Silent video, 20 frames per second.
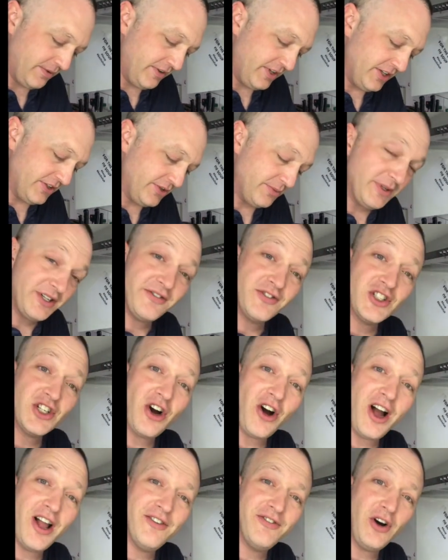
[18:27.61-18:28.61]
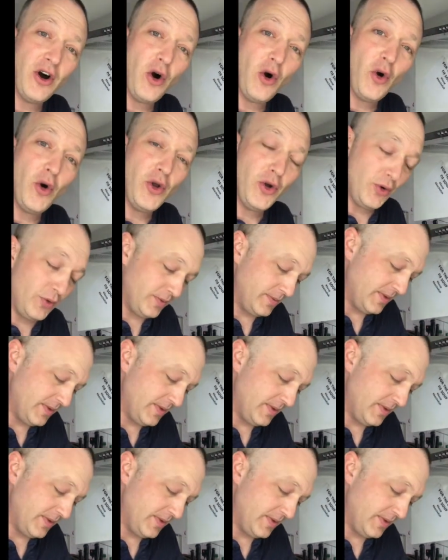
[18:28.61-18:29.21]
a little bit of chive oil.